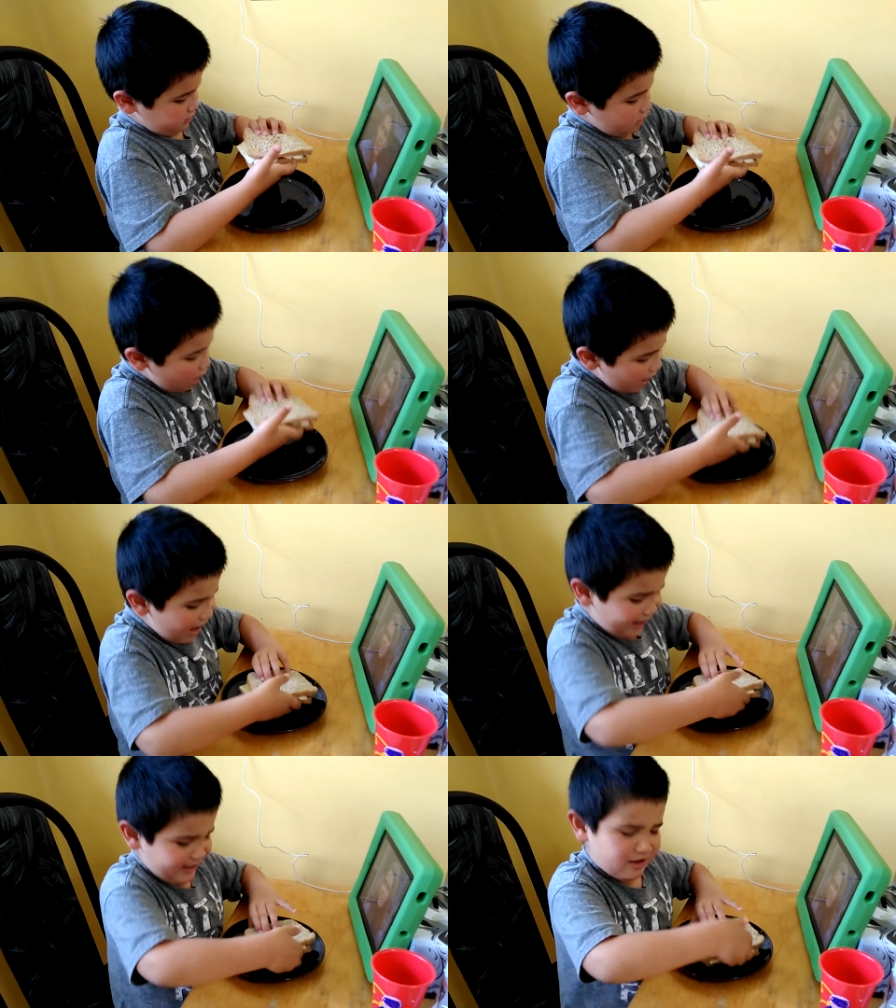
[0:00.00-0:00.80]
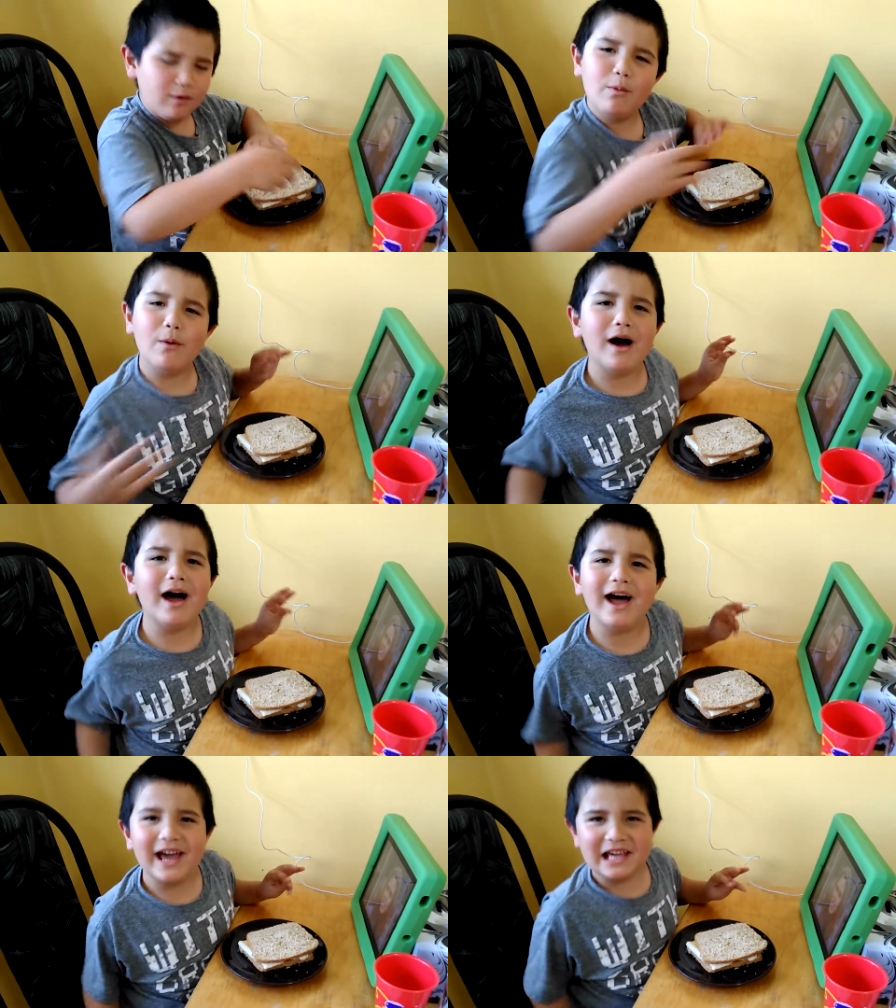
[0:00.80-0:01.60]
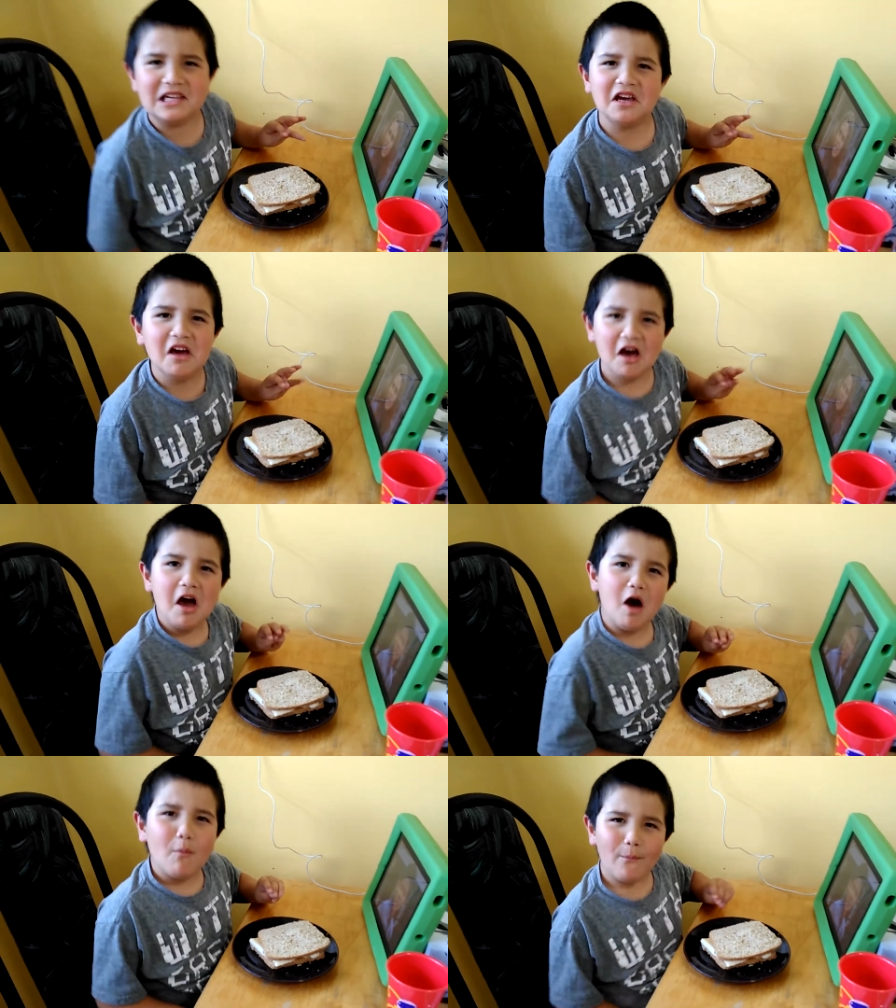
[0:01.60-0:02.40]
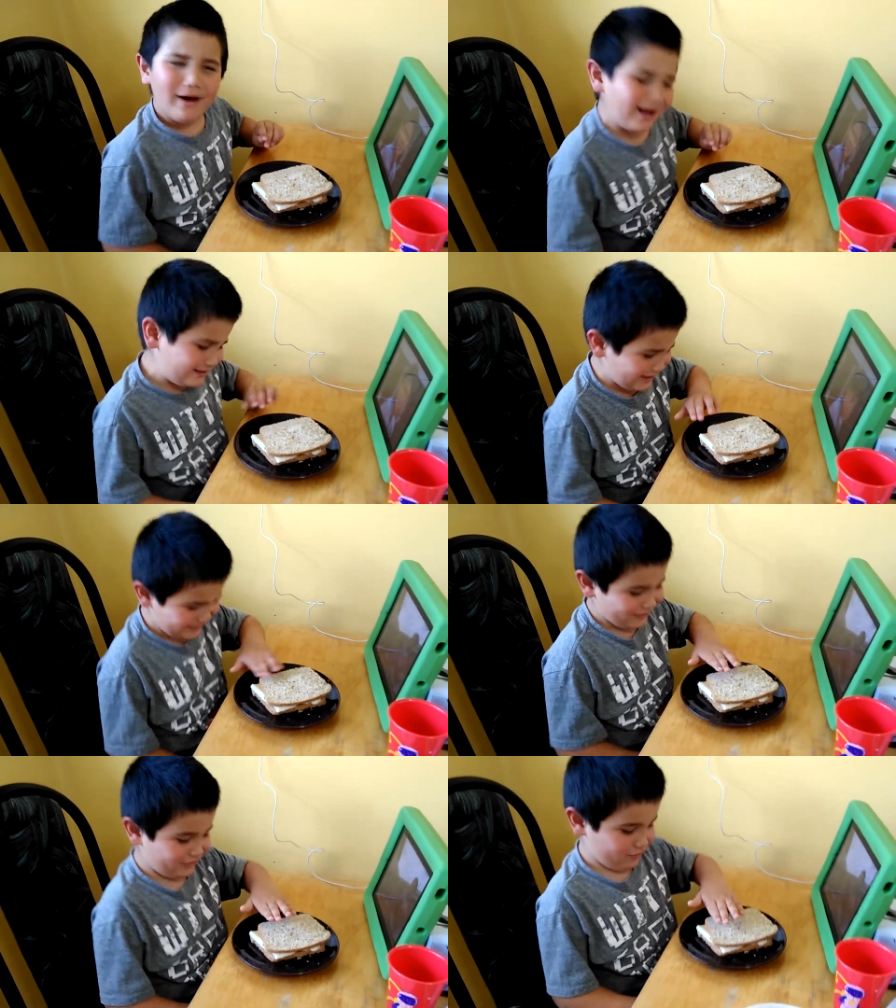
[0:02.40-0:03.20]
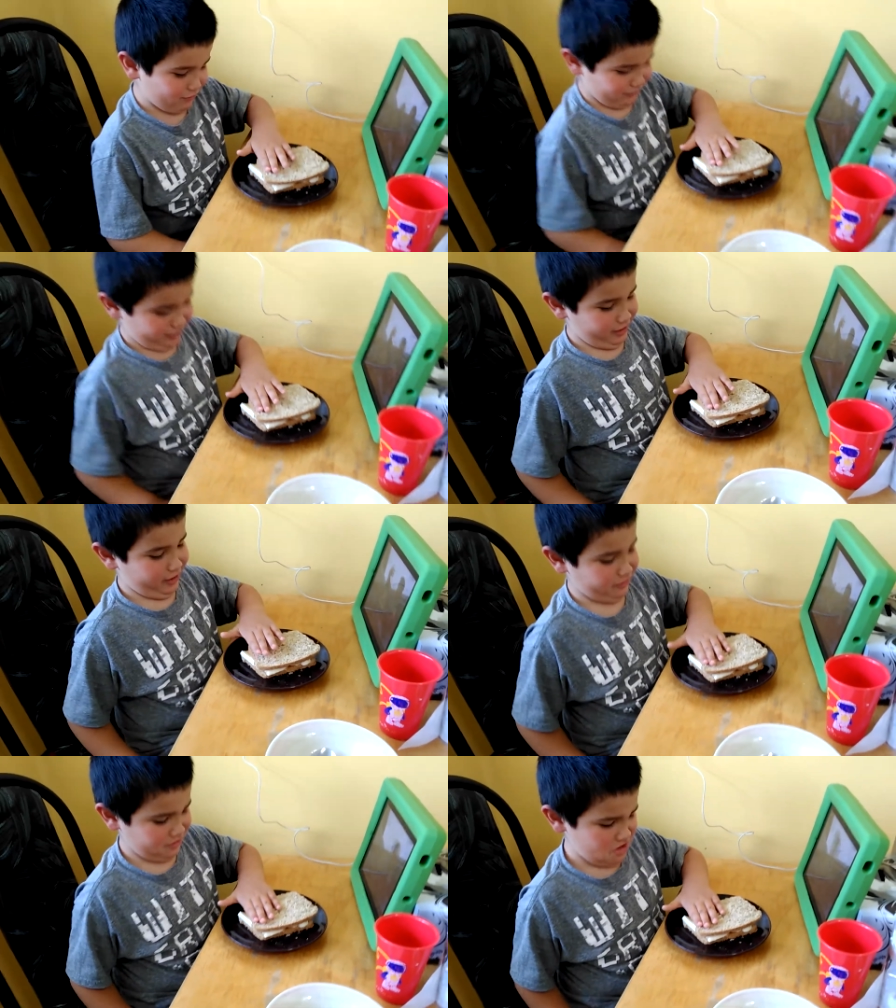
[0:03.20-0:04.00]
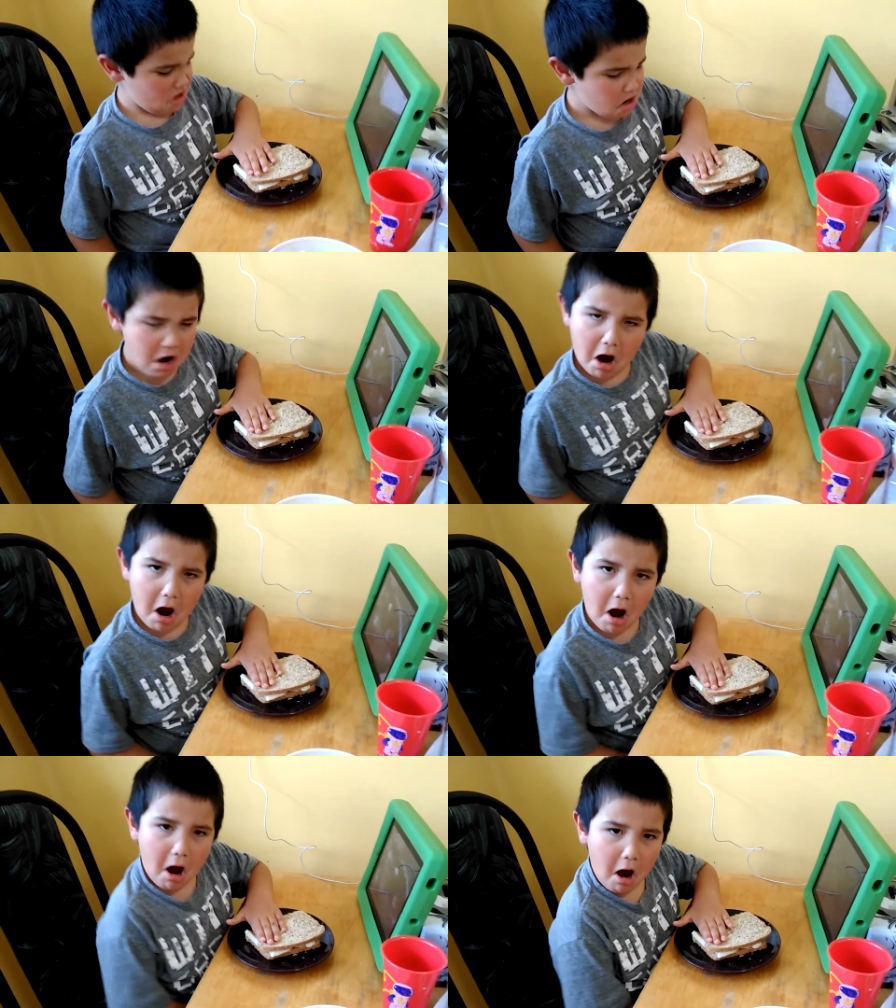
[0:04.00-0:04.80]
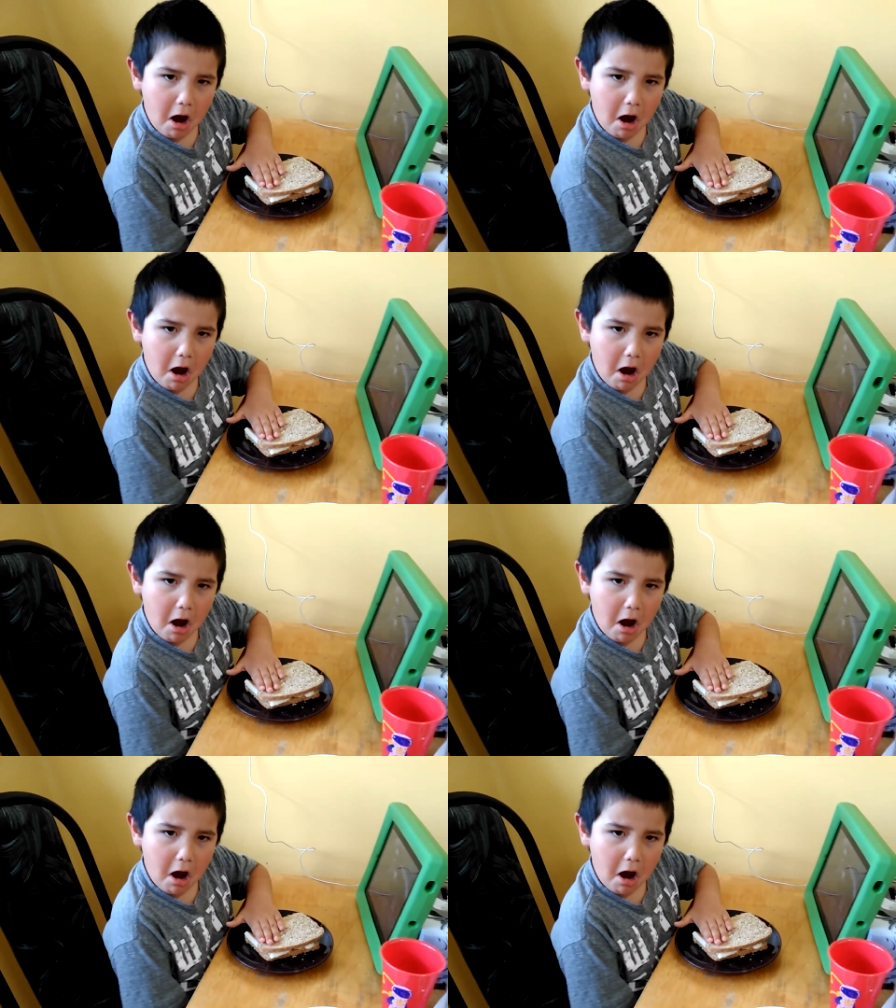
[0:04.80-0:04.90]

Hey, why? Why what? Why did you do that? Actually, I didn't.